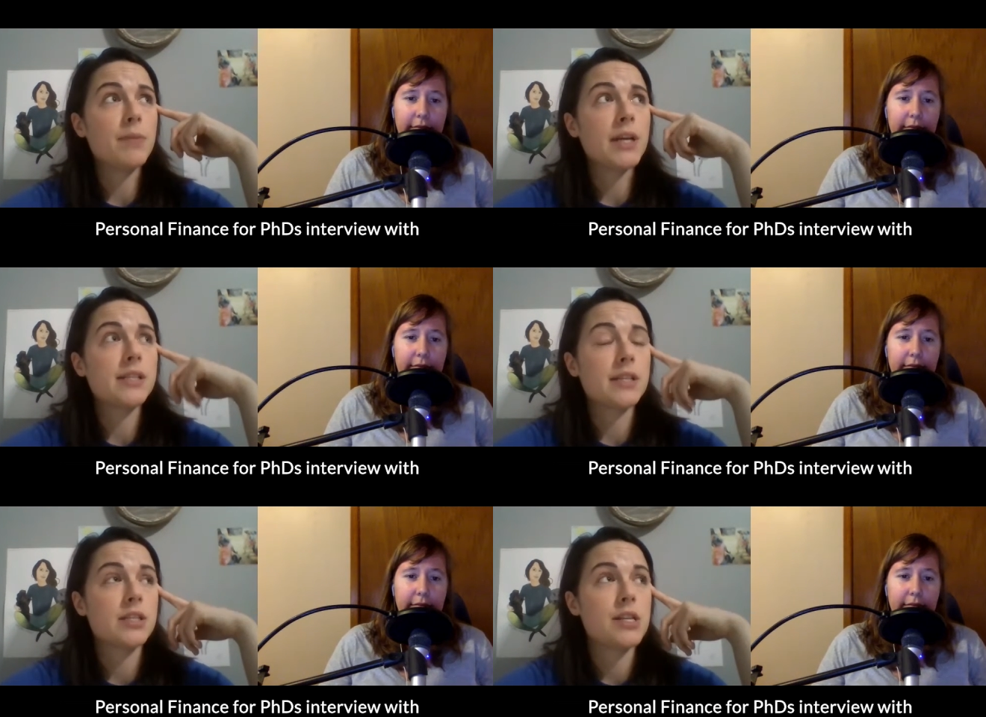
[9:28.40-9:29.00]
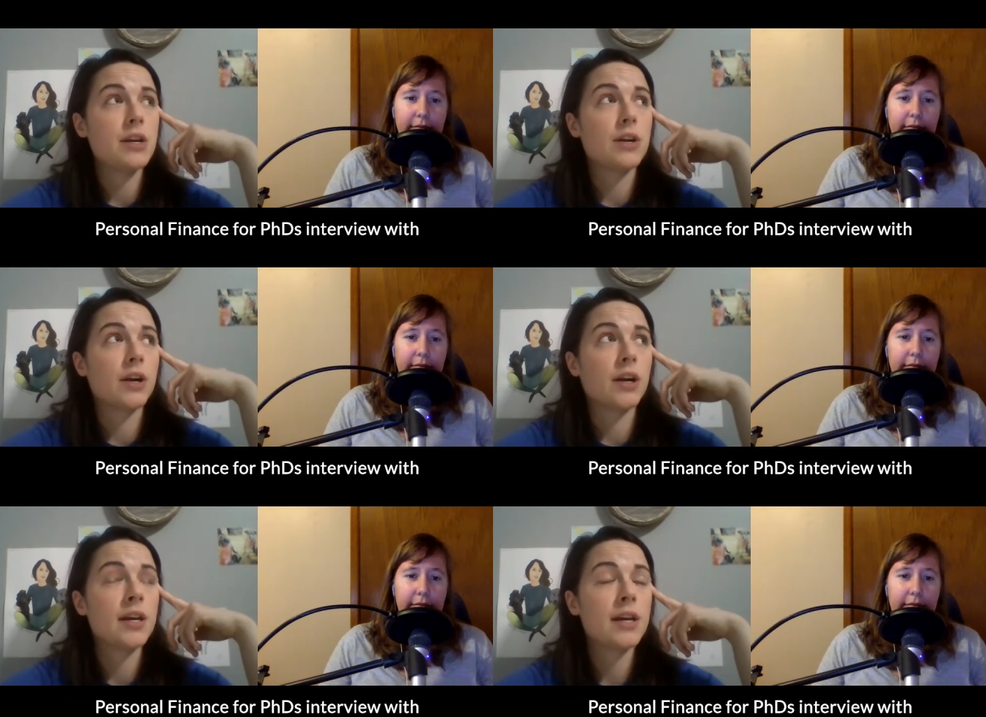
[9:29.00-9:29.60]
Speaker 1: my sixth year
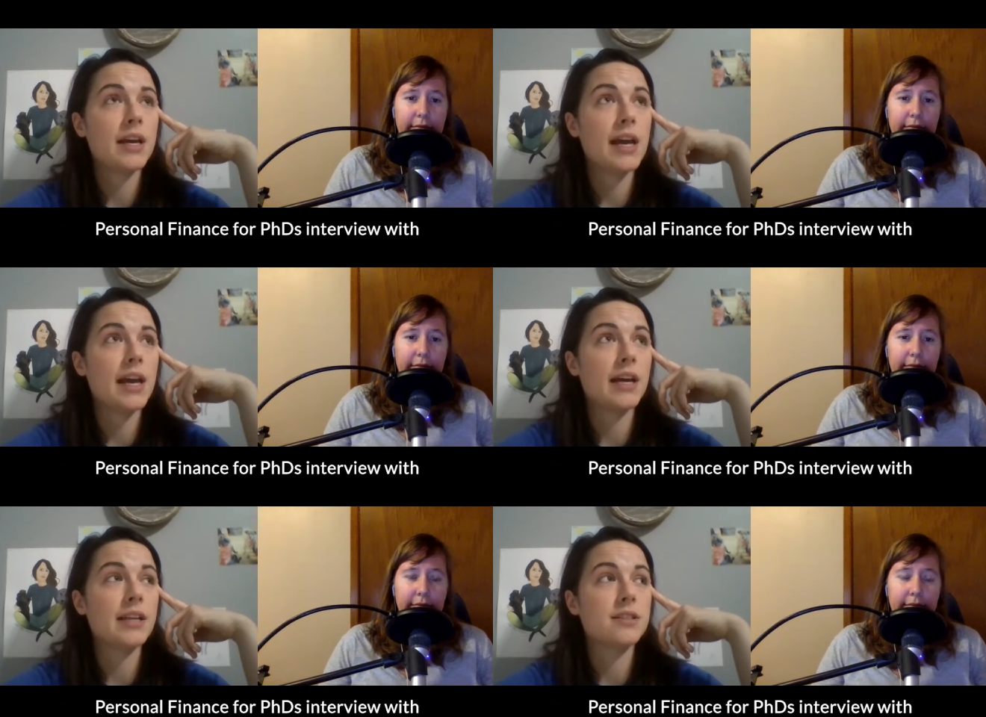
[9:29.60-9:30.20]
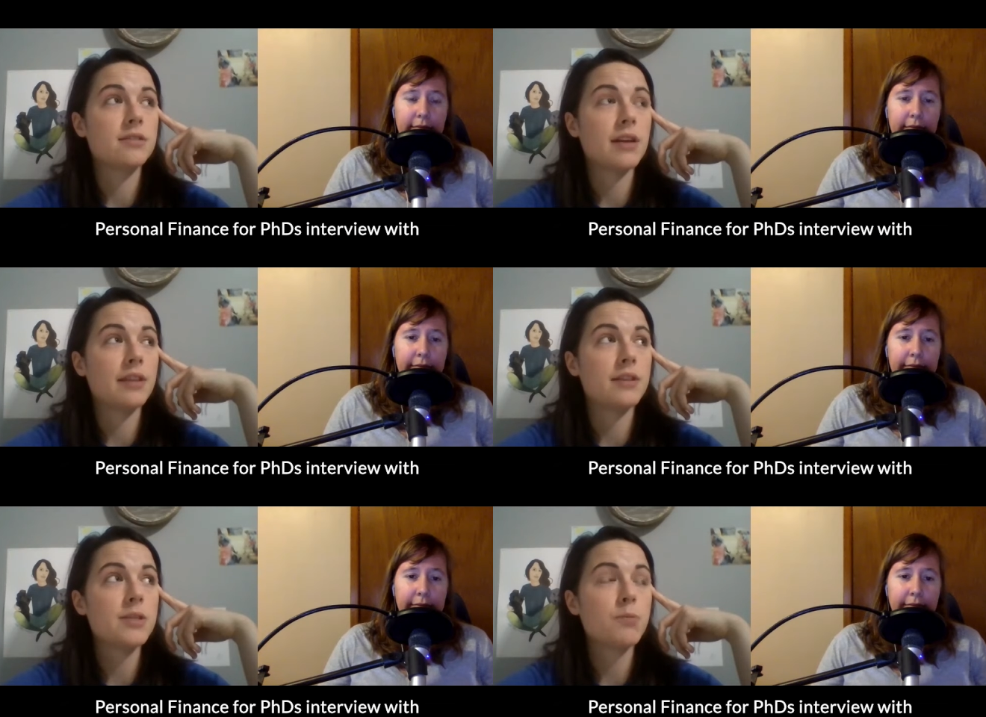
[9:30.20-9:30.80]
and at
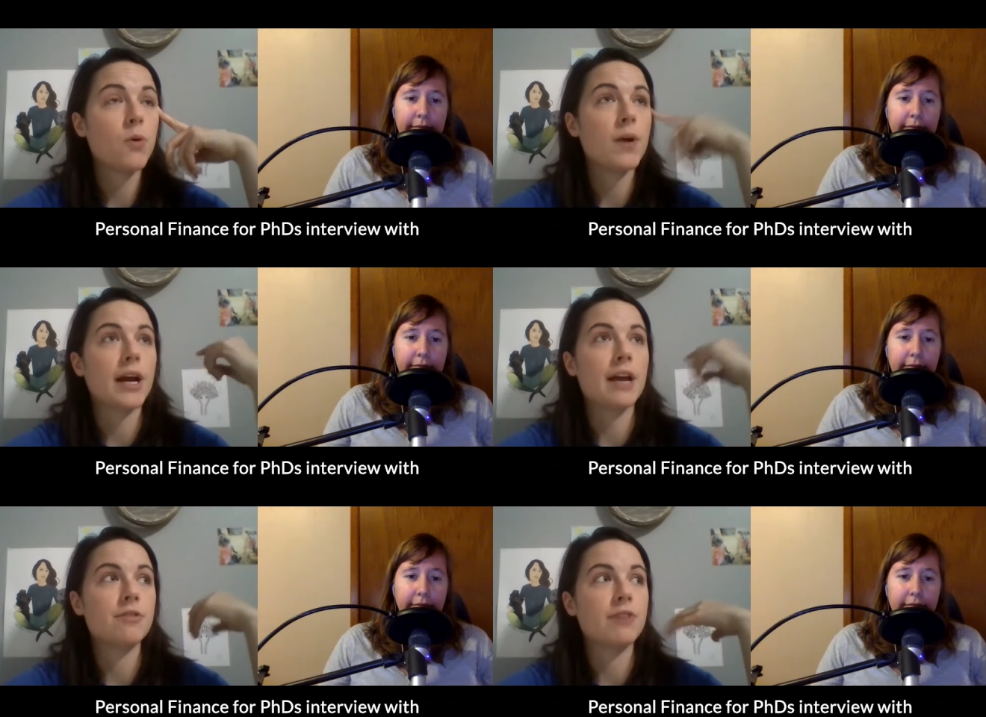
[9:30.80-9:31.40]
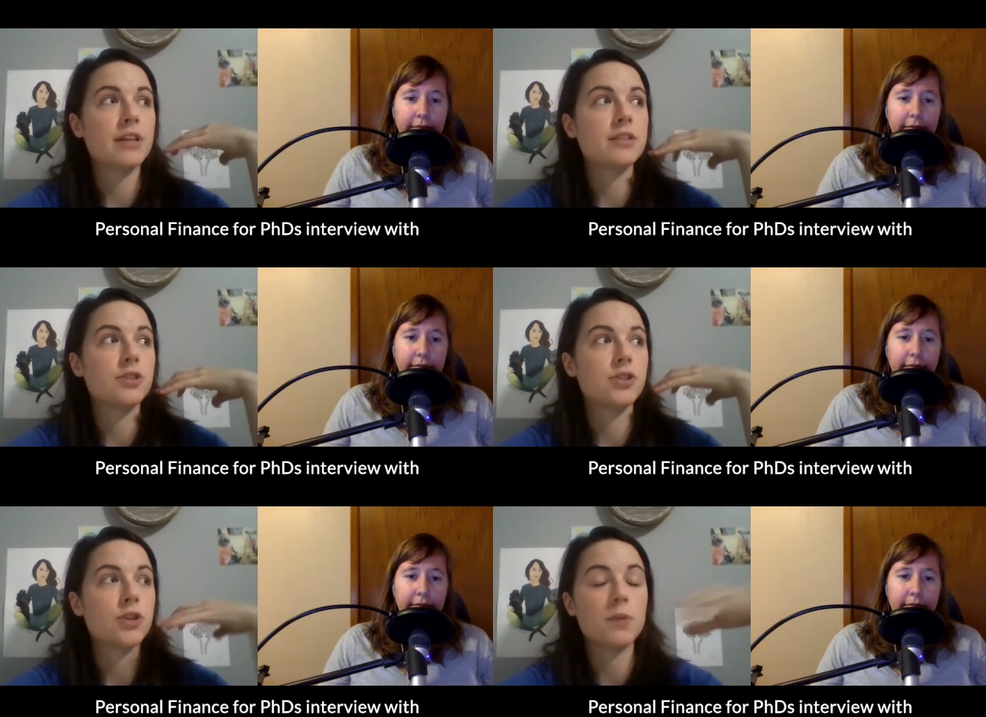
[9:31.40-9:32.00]
this point i've invested
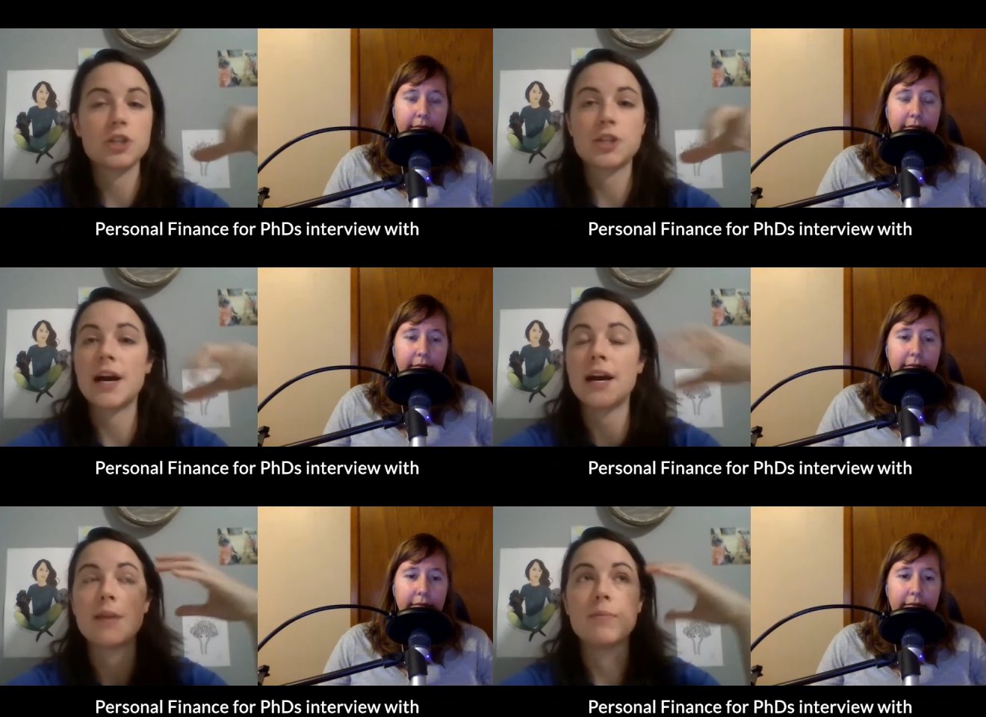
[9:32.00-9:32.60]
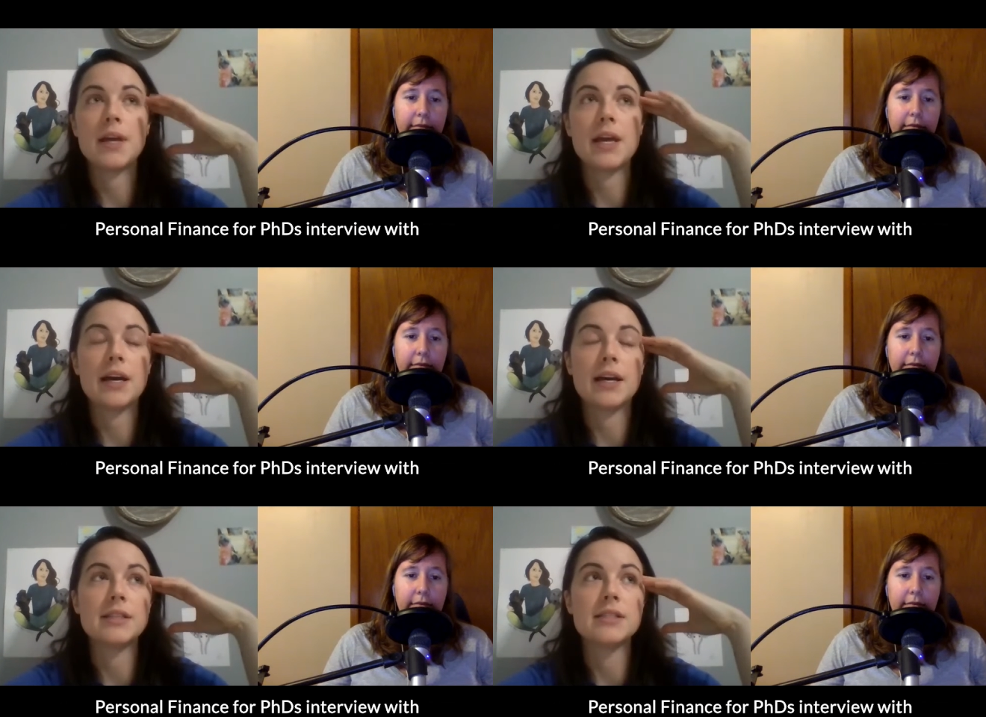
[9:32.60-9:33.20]
so much time
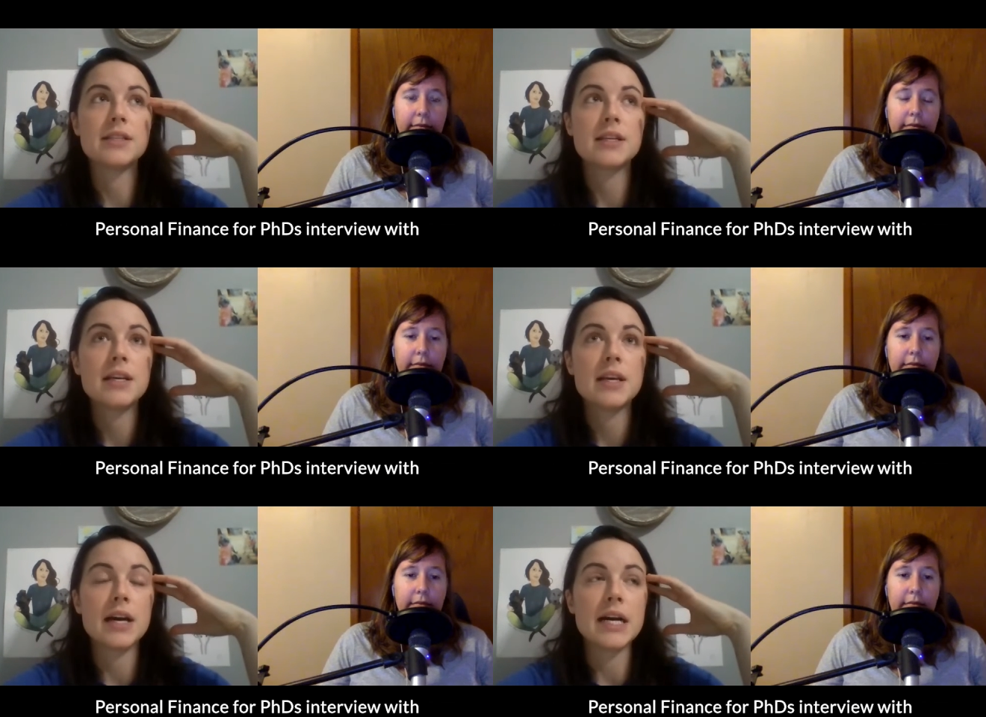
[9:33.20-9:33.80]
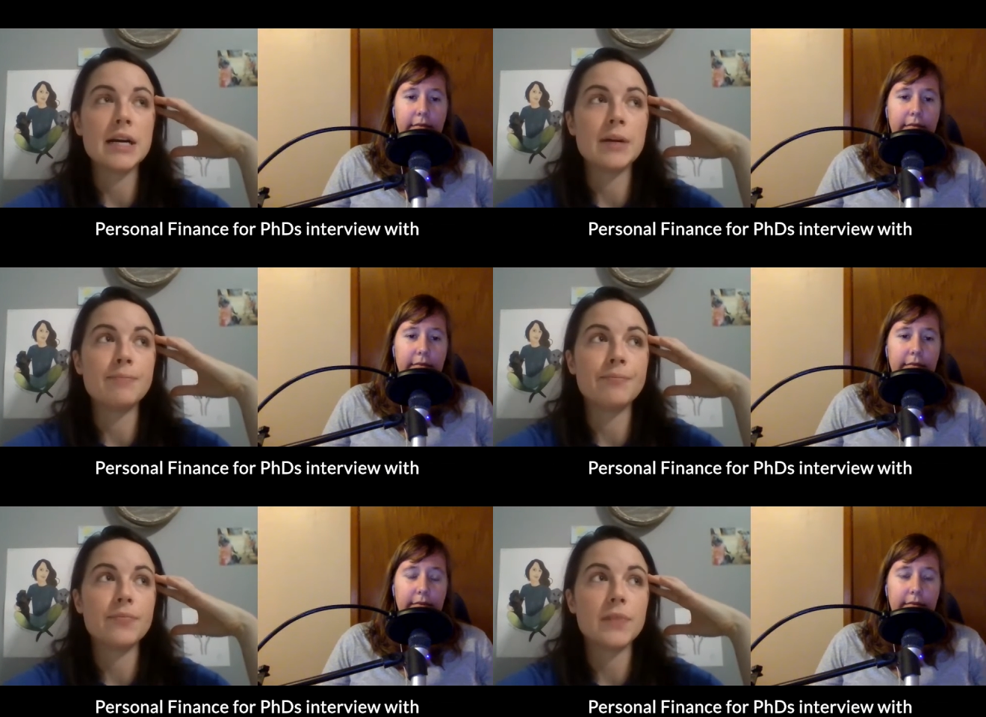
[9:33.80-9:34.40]
and um,
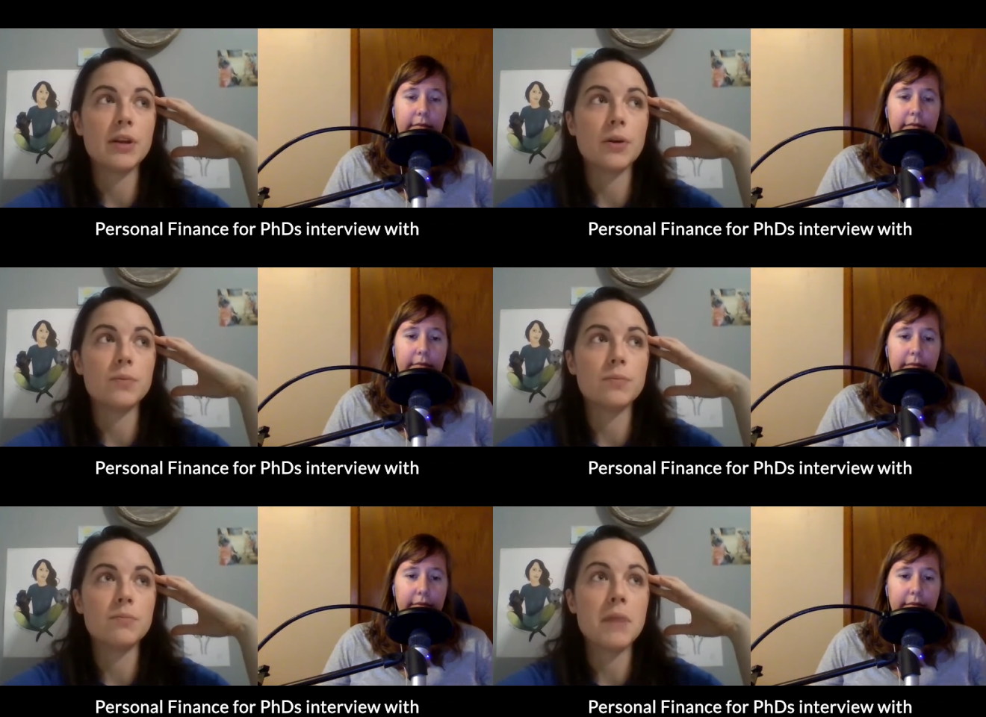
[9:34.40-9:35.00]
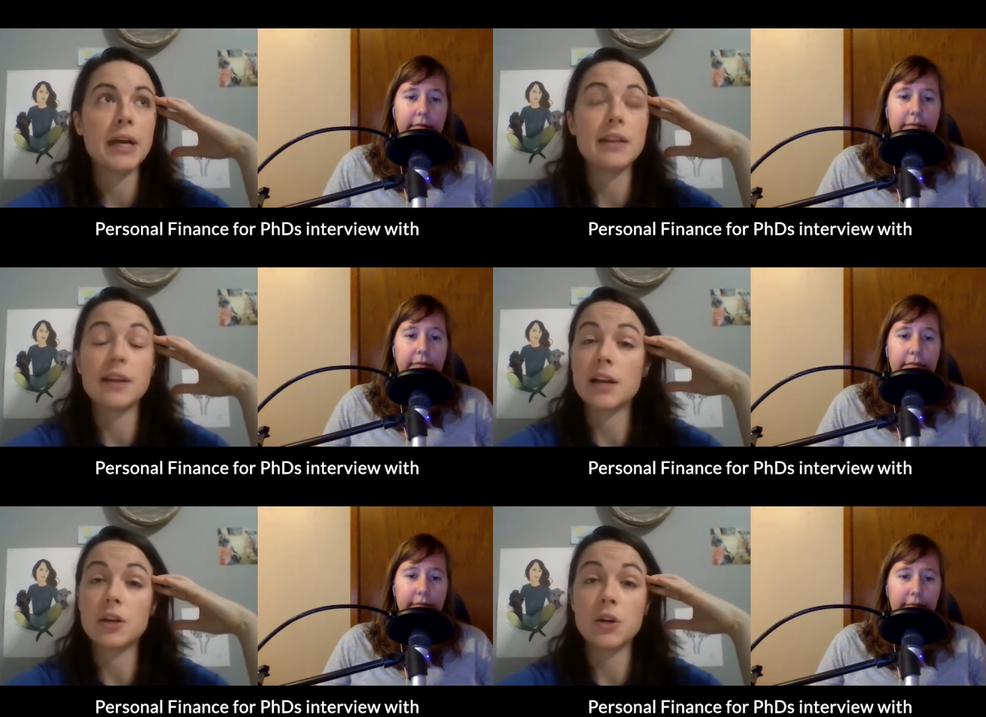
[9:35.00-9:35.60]
you know money that
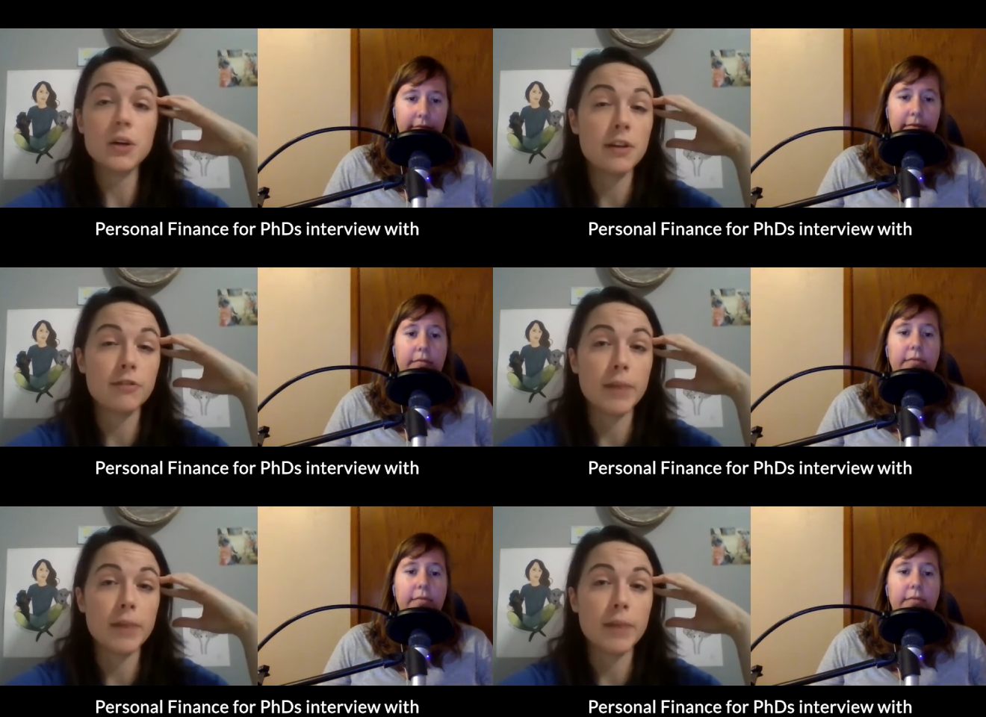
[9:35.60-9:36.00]
i could have